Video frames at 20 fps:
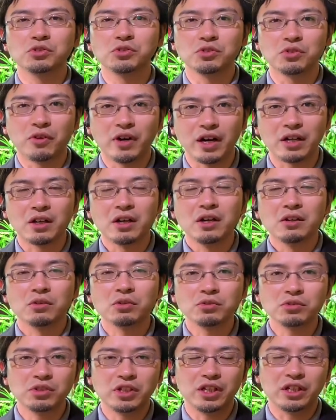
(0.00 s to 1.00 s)
a lack of
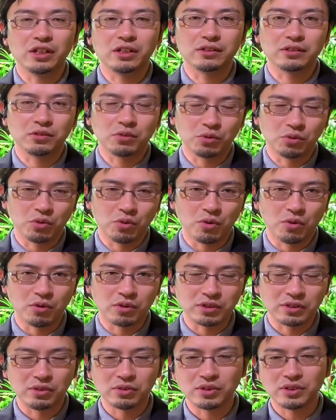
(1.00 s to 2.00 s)
unity
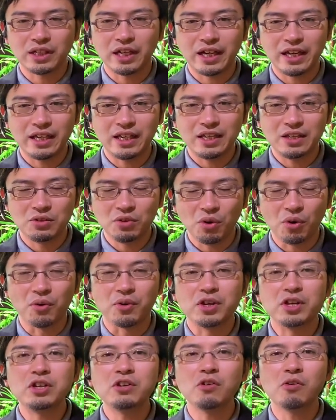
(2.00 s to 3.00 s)
when looking at the
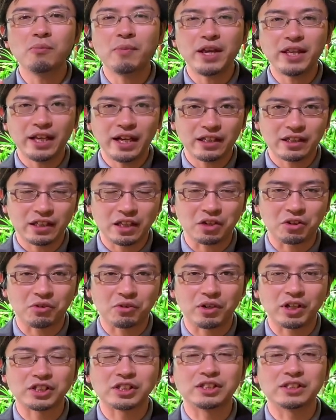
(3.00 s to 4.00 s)
layout as a whole,
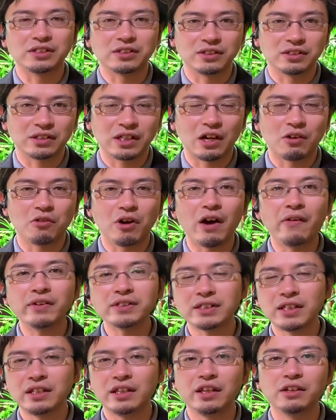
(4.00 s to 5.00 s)
so you have to be
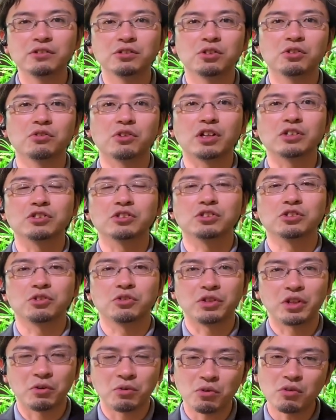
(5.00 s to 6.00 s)
much more careful
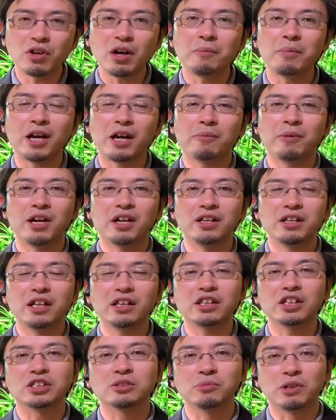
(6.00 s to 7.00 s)
when choosing the
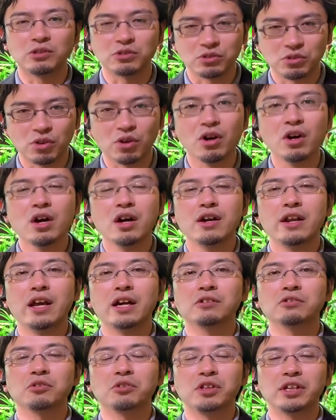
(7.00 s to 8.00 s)
right stones for your
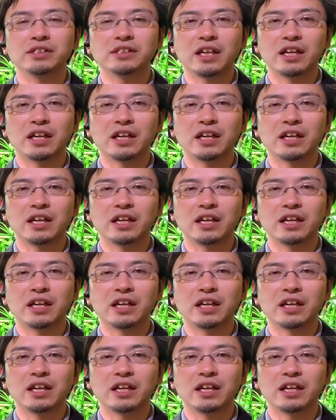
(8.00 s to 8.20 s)
layout.